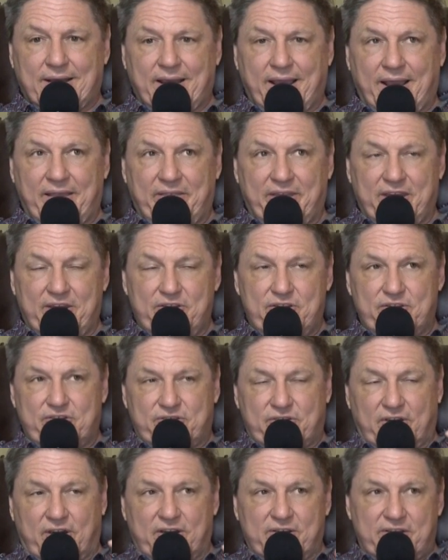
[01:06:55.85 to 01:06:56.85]
and then you
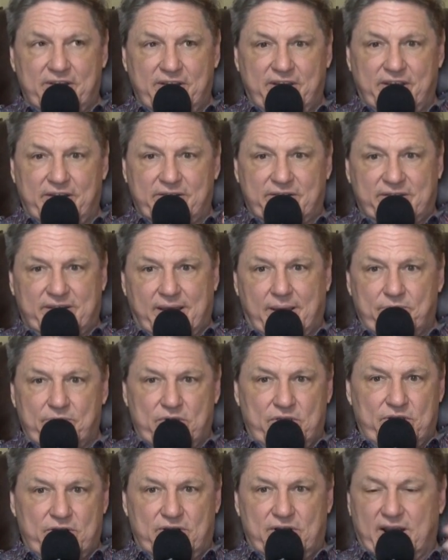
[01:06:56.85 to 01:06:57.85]
start to hear something,
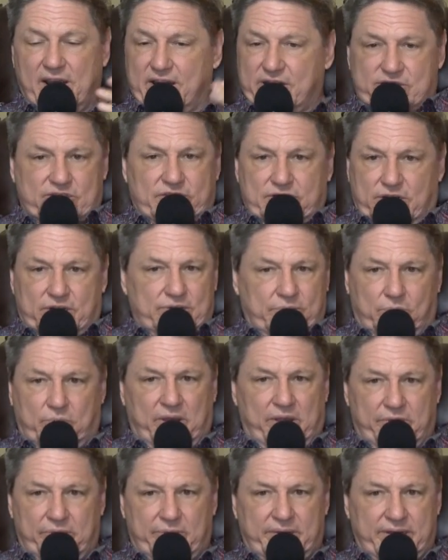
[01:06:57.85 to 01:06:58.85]
you're not sure
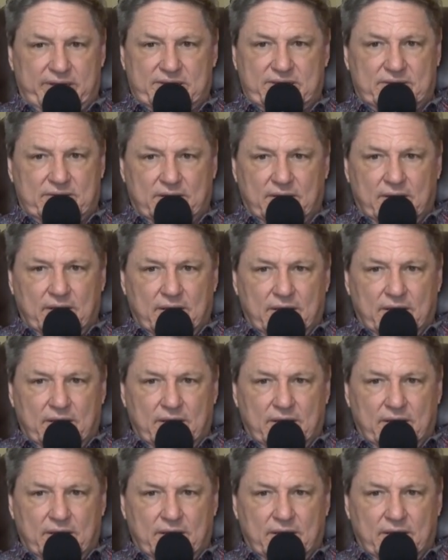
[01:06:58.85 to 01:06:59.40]
whether it's